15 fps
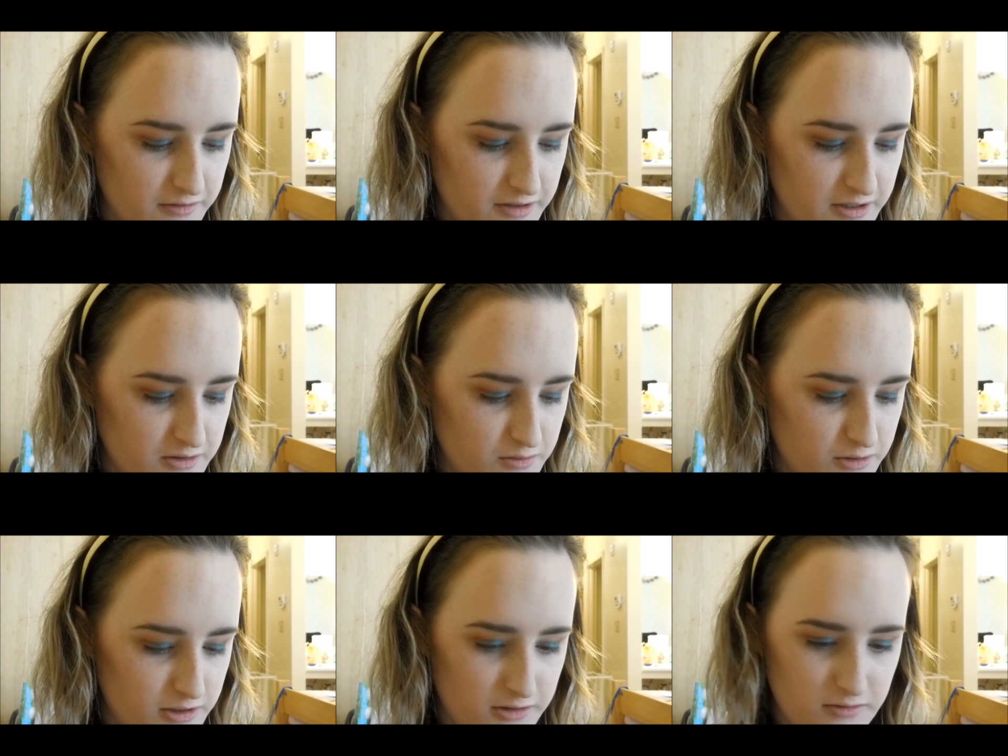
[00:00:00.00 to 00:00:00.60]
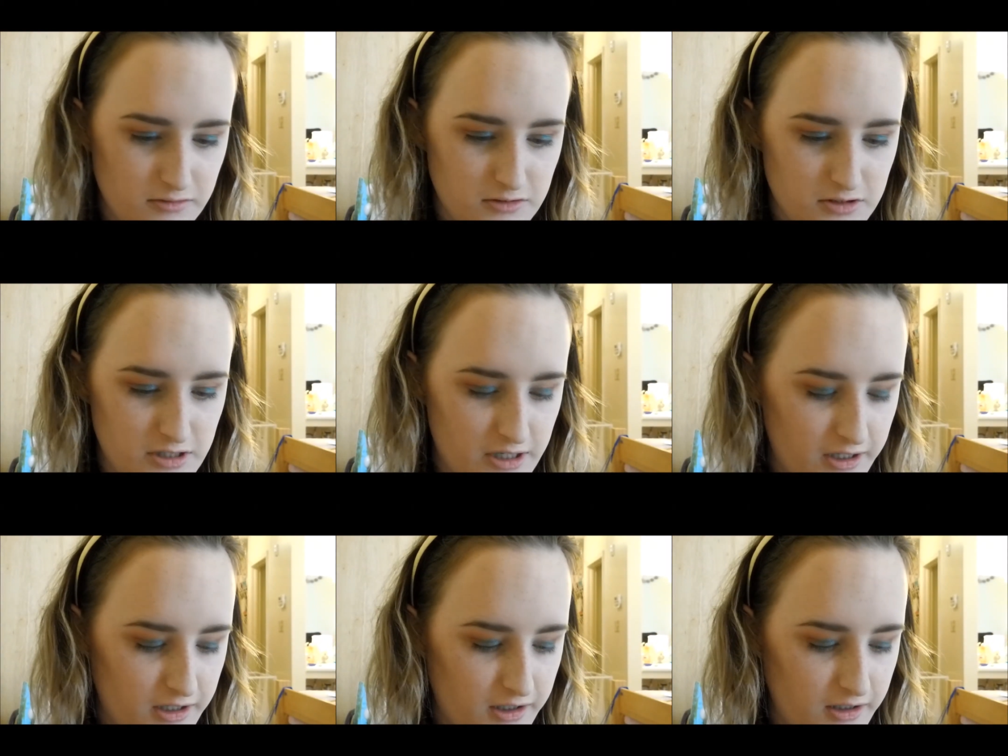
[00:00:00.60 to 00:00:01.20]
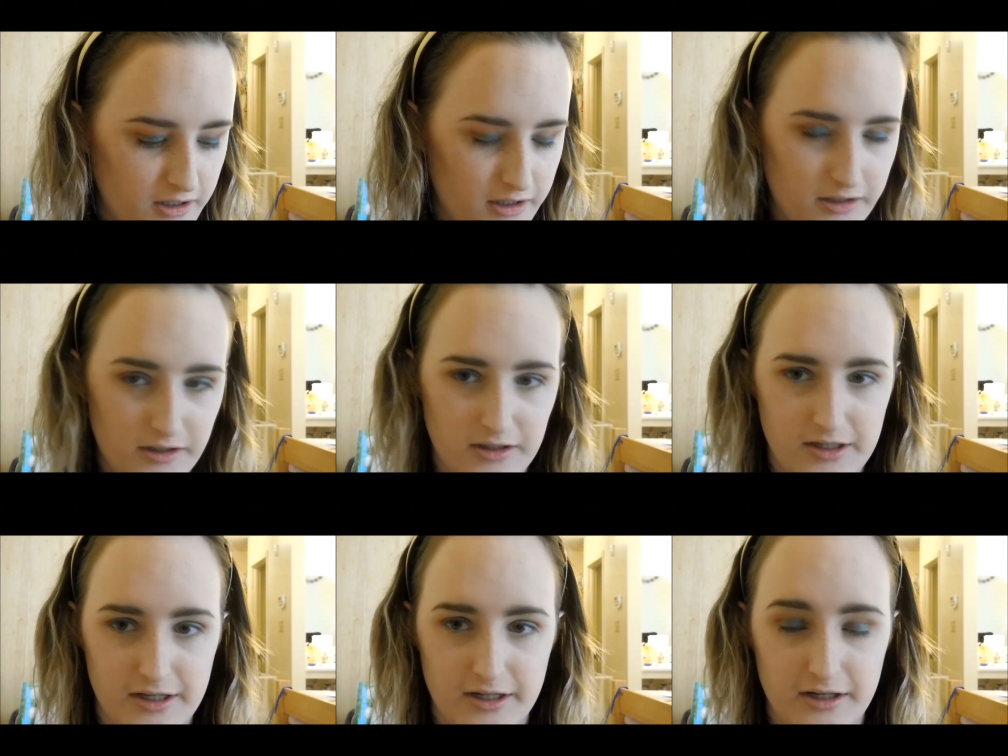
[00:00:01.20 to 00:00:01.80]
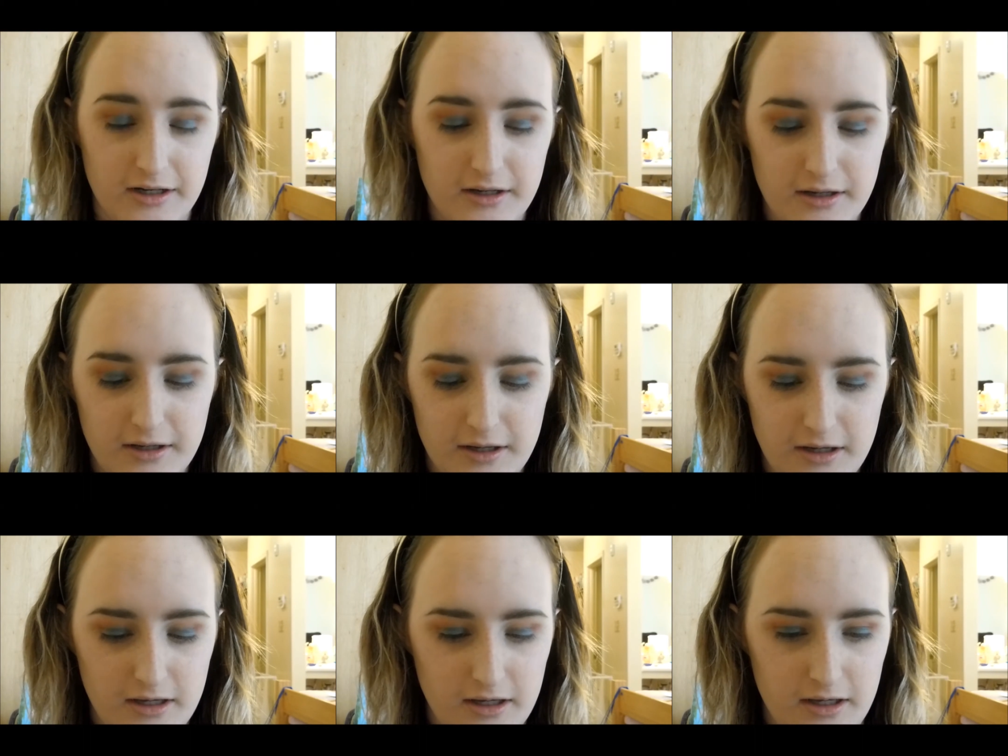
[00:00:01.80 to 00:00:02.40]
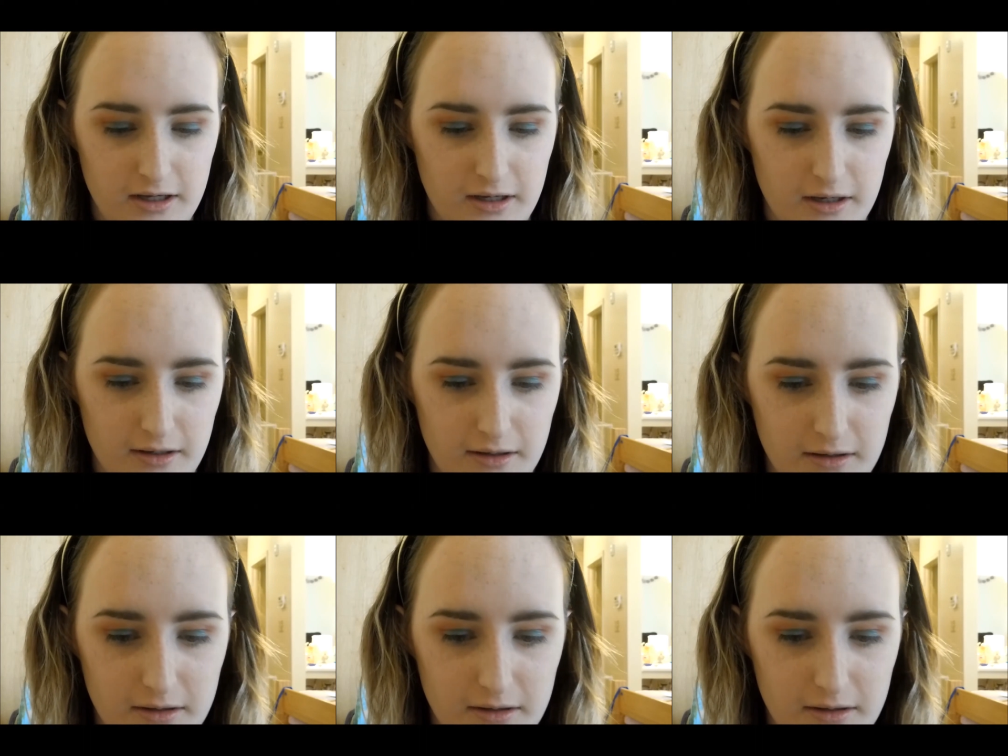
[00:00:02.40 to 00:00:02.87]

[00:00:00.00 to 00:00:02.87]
That's what Jackie Aina did. And